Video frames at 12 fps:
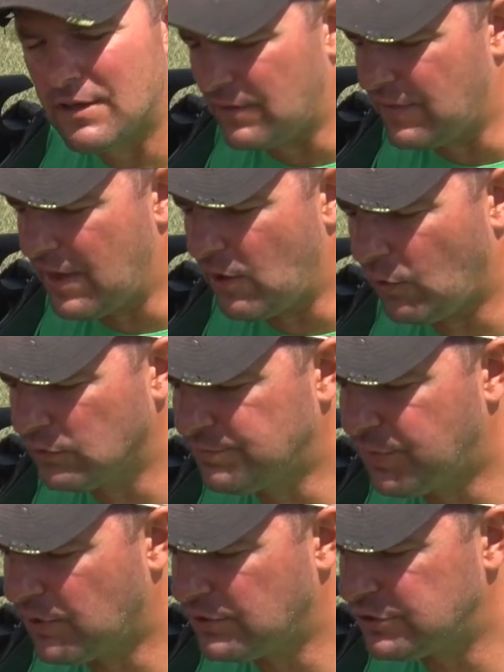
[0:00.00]
that holds
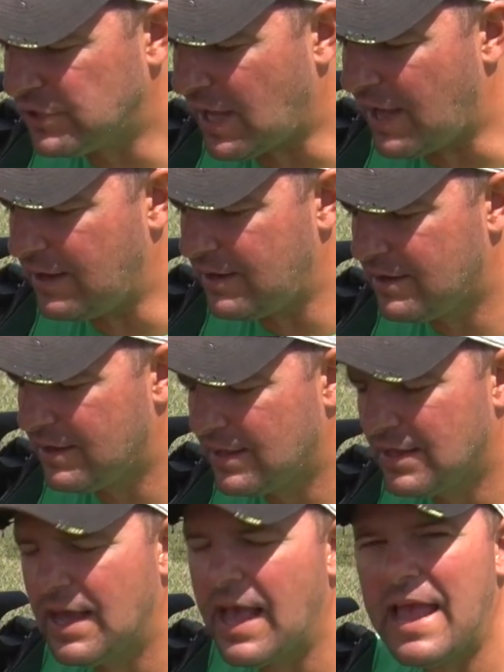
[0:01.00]
birdshot,
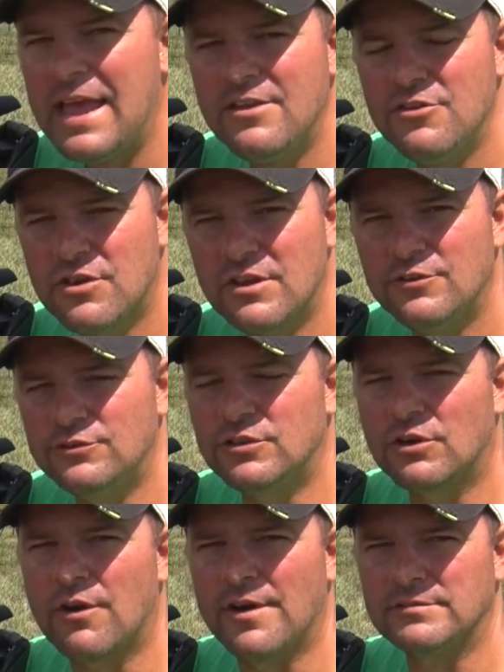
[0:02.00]
and you could use
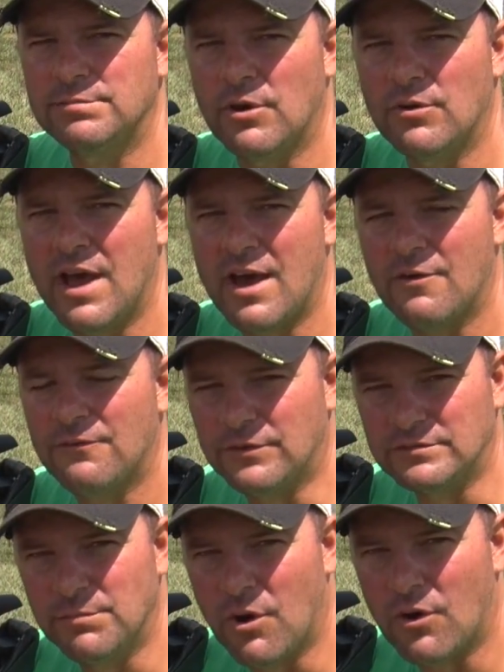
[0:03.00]
your crossbow now for
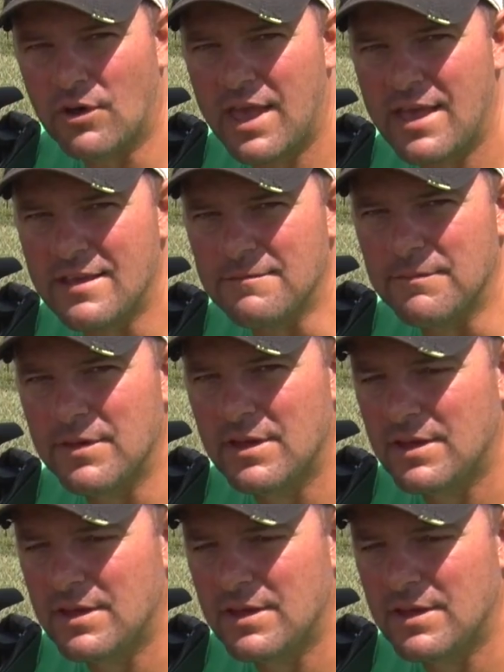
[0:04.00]
small game.